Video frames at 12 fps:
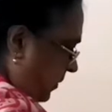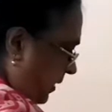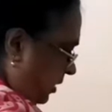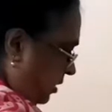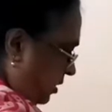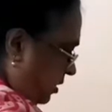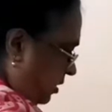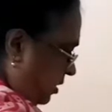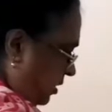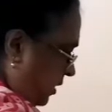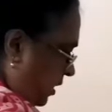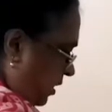be
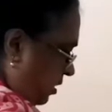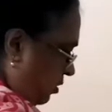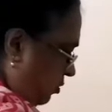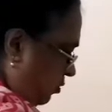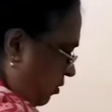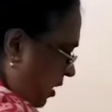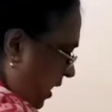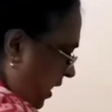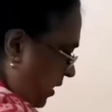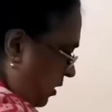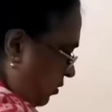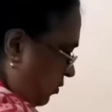turned into
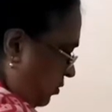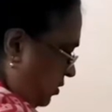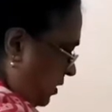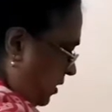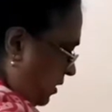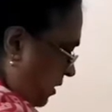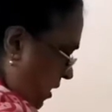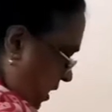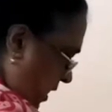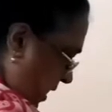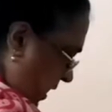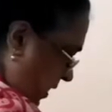hydrogen
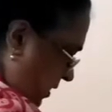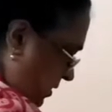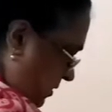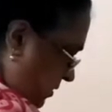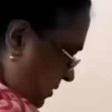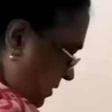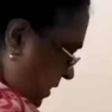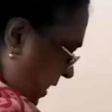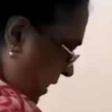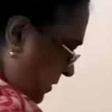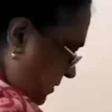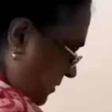ion. This is
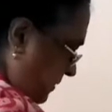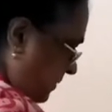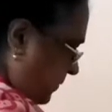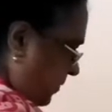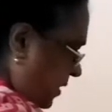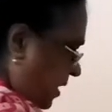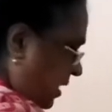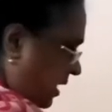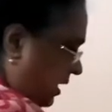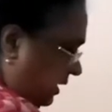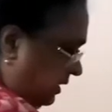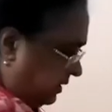gas.
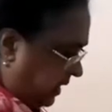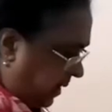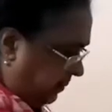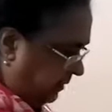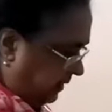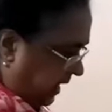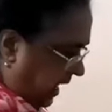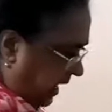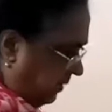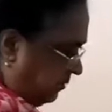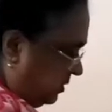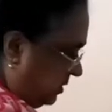
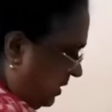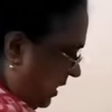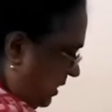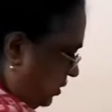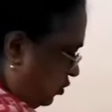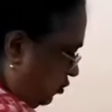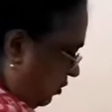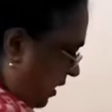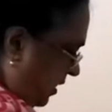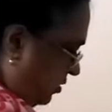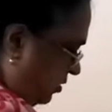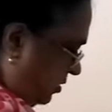Sometimes these two
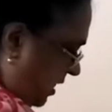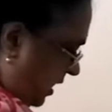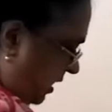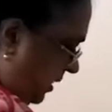reactions are